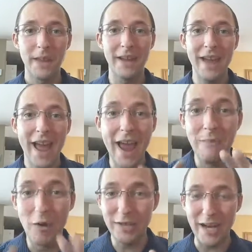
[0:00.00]
Okay?
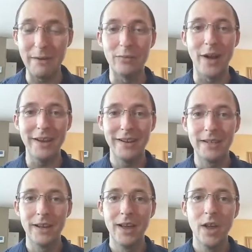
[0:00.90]
And most of the time it's what?
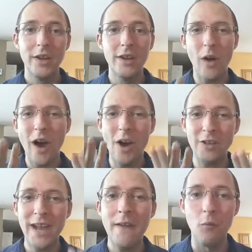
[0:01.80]
It's, I'll
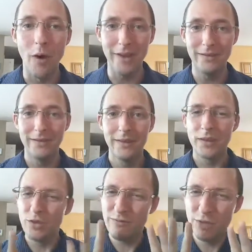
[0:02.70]
just have one.
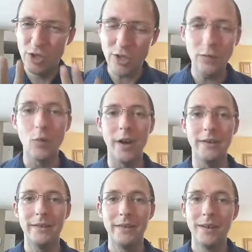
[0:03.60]
Just
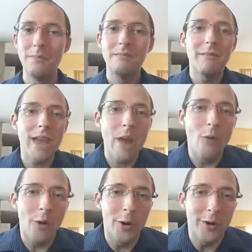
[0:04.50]
one. It
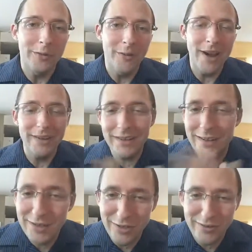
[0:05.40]
won't hurt, right?
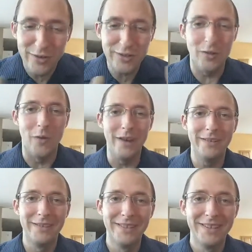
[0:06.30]
Just the
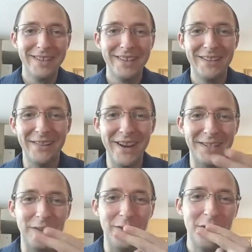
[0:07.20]
one. Right? And
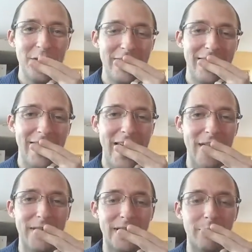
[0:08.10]
so you
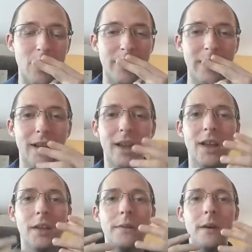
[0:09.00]
have that smoke and
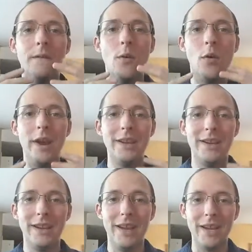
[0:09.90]
the
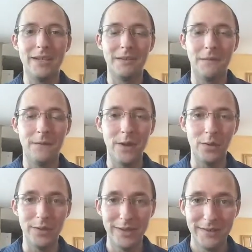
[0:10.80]
void gets
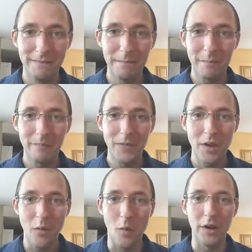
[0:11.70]
filled.
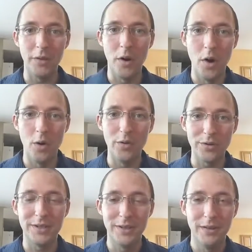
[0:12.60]
One of the
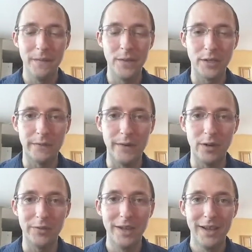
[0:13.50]
holes feels
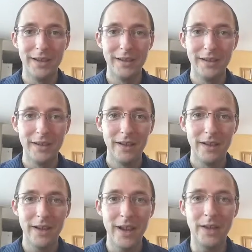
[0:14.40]
filled.
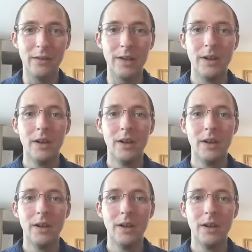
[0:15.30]
And you're like,